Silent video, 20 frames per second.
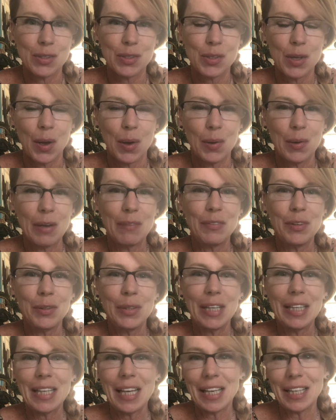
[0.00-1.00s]
So if you
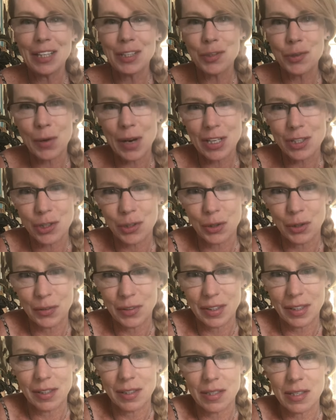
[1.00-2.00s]
need any direction
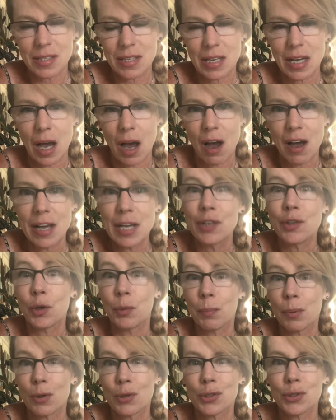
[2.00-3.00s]
on this in
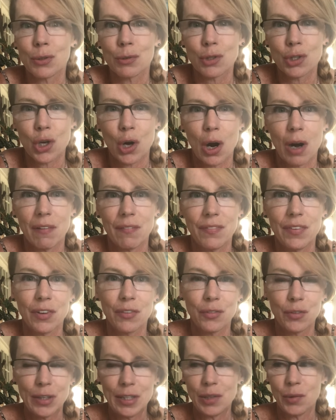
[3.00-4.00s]
your personal chart, feel
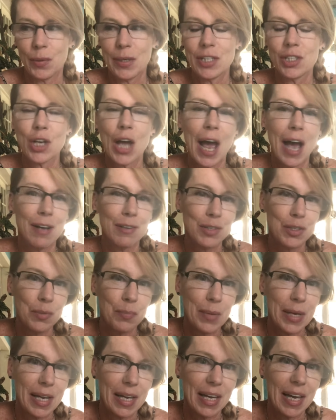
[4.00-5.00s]
free to reach out to
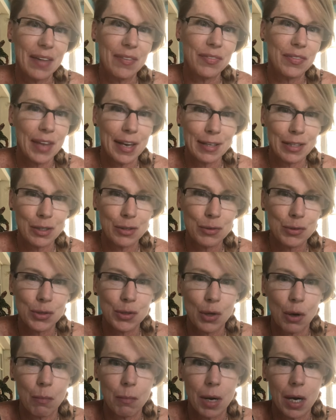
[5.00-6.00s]
me. And thank you
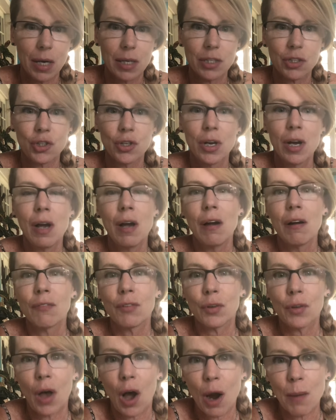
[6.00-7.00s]
so much
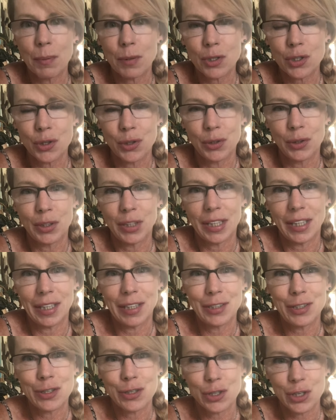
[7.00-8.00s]
for the
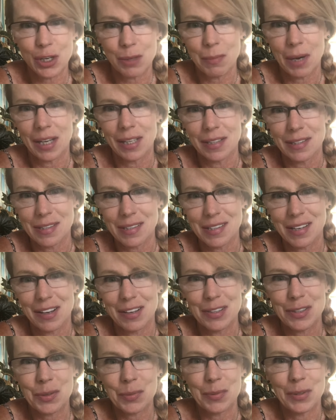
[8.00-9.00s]
opportunity to share my
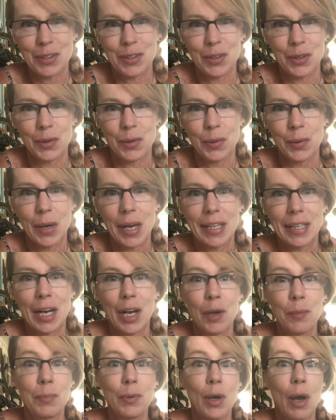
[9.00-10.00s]
insights with you. And I
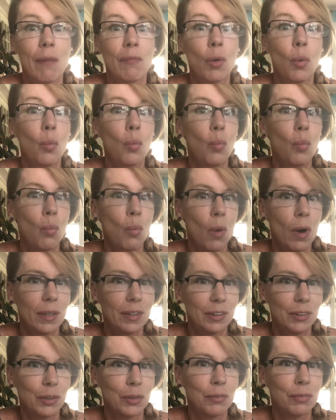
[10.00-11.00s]
hope you have a
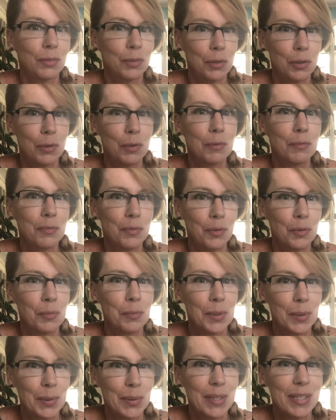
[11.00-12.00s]
wonderful full
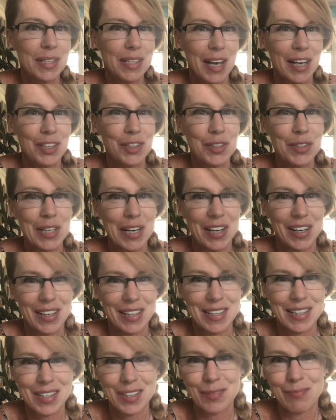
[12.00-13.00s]
moon in
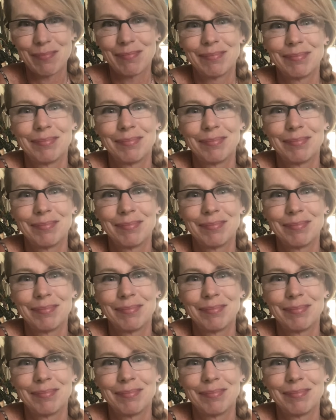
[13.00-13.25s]
Sagittarius.